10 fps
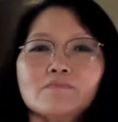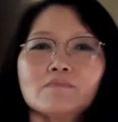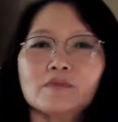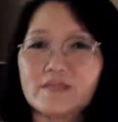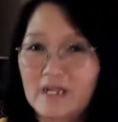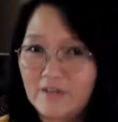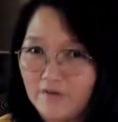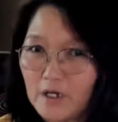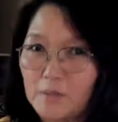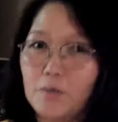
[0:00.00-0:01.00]
scientific
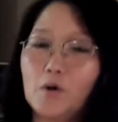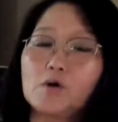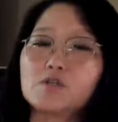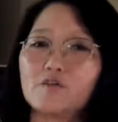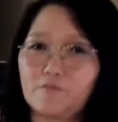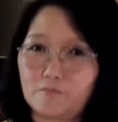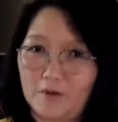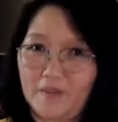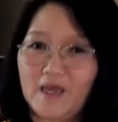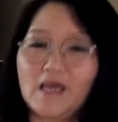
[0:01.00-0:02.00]
approach of
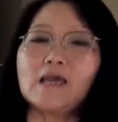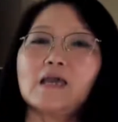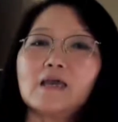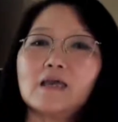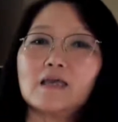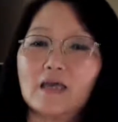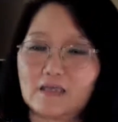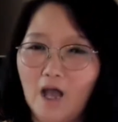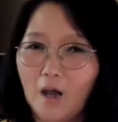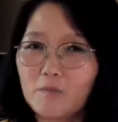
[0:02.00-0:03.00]
breathing can
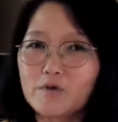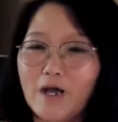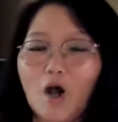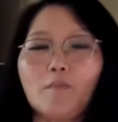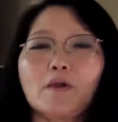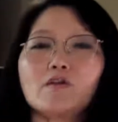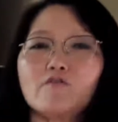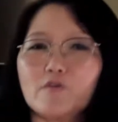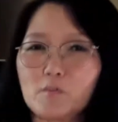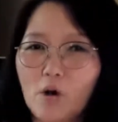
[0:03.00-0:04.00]
calm you down, make you
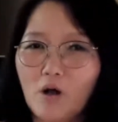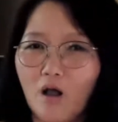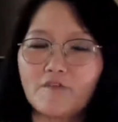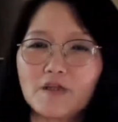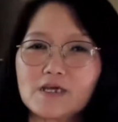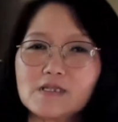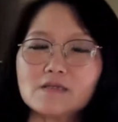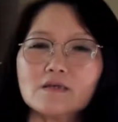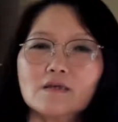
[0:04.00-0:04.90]
feel more confident,